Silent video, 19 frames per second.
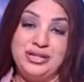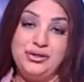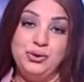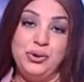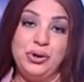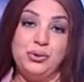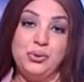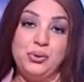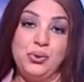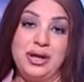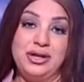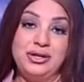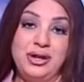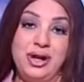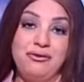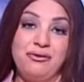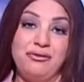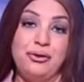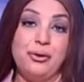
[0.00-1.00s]
And you are
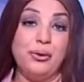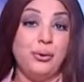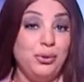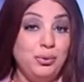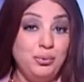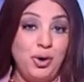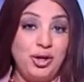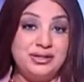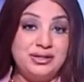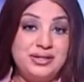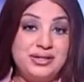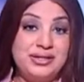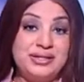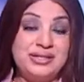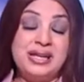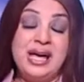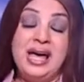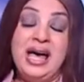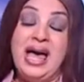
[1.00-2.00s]
one of the role models